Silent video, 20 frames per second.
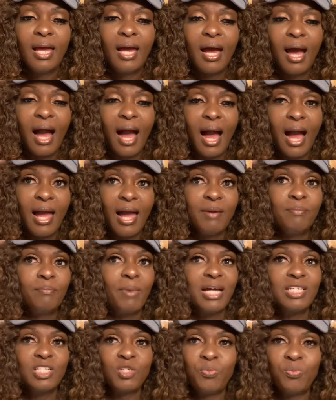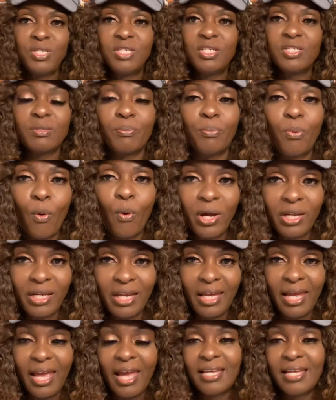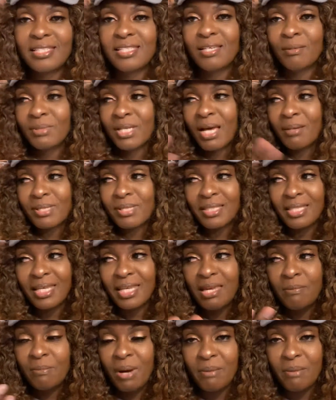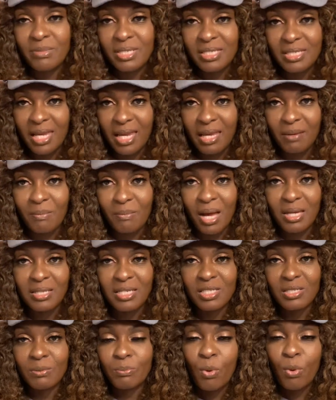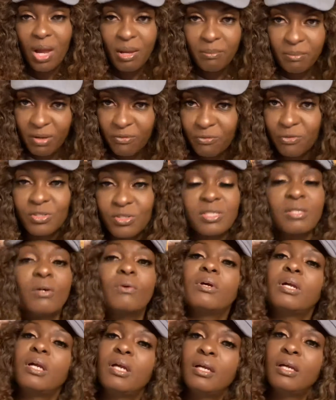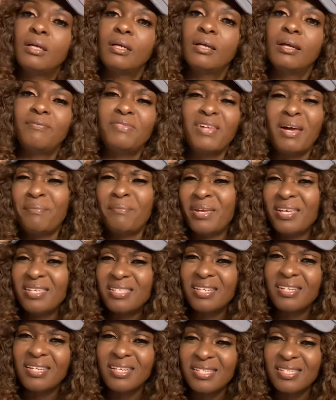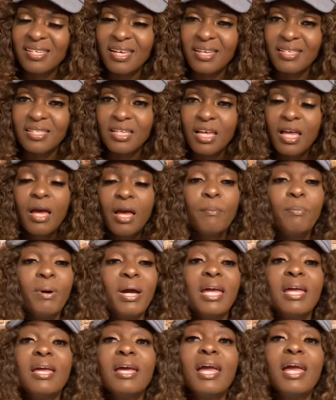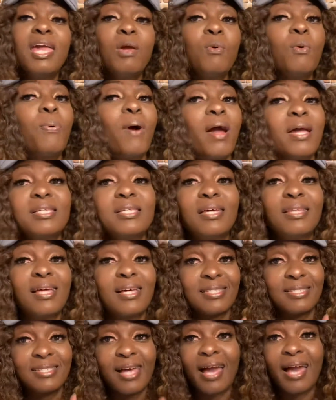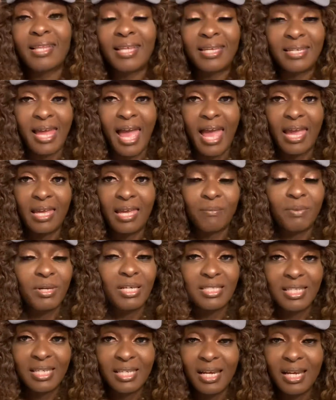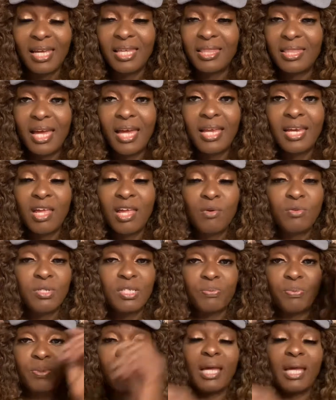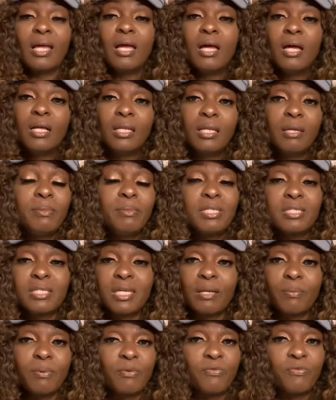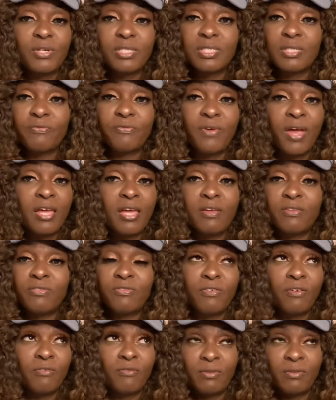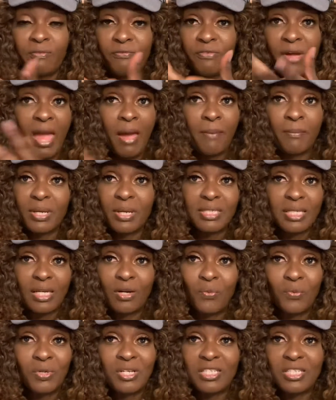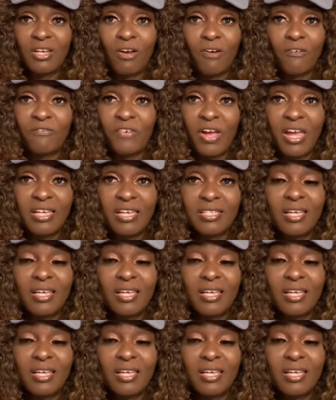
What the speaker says: I might just be disappointed. And sometimes I think he might mistake my disappointment for sulking. if that makes any sense. But he would probably say that's silent nagging, because then he would just be like, let me just get up and fix the fan because I don't want to see her face